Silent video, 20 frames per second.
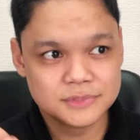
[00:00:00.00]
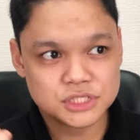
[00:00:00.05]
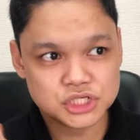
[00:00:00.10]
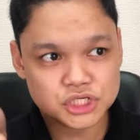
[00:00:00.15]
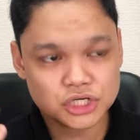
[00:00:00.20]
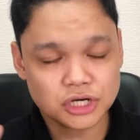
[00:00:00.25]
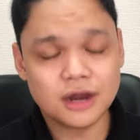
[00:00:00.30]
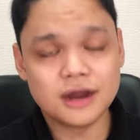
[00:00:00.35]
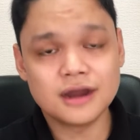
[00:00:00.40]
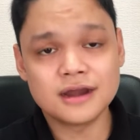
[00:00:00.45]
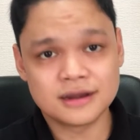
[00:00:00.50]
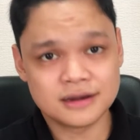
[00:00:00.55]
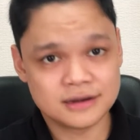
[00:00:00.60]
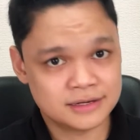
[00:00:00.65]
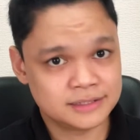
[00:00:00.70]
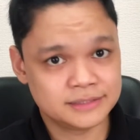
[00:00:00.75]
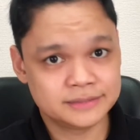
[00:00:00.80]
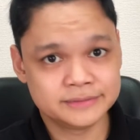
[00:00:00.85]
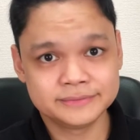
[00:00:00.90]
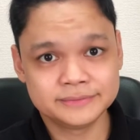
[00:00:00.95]
Char.
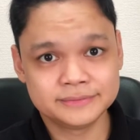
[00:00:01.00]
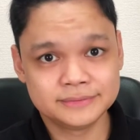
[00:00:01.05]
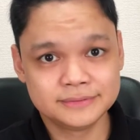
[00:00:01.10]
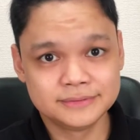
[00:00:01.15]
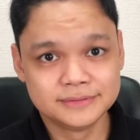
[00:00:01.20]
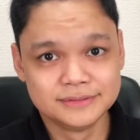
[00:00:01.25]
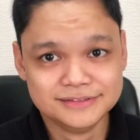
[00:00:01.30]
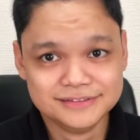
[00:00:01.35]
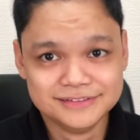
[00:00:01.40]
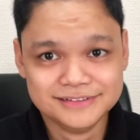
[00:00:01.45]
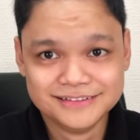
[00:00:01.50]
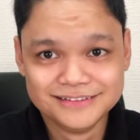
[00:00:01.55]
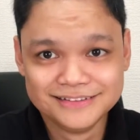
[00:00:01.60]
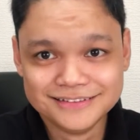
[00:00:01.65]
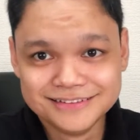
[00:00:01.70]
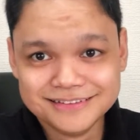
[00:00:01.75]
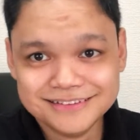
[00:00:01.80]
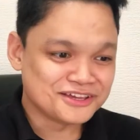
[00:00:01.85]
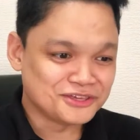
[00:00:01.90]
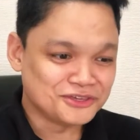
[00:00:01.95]

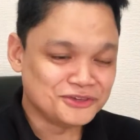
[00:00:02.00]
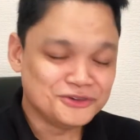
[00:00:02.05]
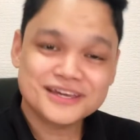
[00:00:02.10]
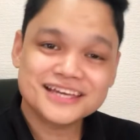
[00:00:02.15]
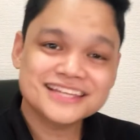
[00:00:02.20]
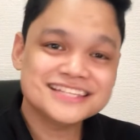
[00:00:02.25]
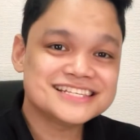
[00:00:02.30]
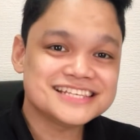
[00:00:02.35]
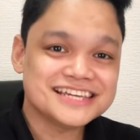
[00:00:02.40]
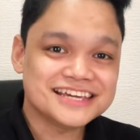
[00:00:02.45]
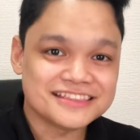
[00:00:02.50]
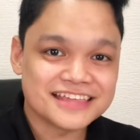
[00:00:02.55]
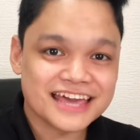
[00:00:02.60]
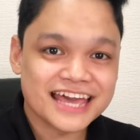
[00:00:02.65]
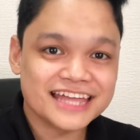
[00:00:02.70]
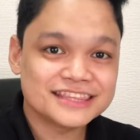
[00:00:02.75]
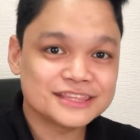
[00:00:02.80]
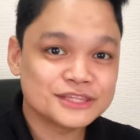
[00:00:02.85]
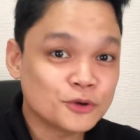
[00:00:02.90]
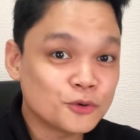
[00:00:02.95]
You can say
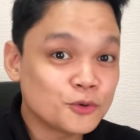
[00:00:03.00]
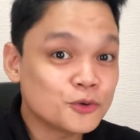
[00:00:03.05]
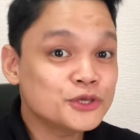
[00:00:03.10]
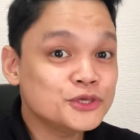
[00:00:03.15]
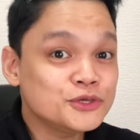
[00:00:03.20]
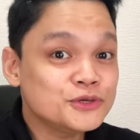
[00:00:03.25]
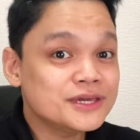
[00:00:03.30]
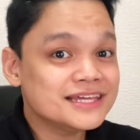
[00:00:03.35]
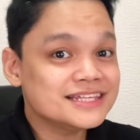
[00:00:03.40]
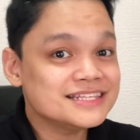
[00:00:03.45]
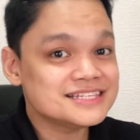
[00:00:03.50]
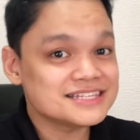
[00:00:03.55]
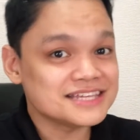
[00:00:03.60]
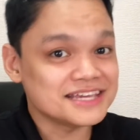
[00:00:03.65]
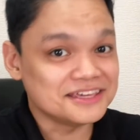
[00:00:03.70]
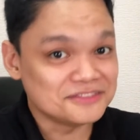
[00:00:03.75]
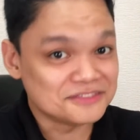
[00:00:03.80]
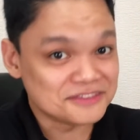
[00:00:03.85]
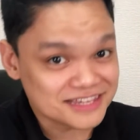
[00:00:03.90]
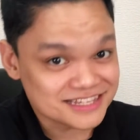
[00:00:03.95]
that, or you can
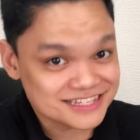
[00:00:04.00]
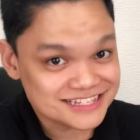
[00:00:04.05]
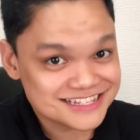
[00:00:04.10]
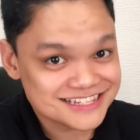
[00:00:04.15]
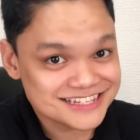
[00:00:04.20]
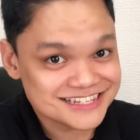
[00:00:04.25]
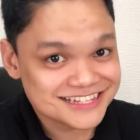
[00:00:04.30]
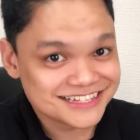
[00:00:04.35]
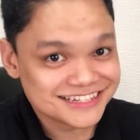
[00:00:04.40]
say this.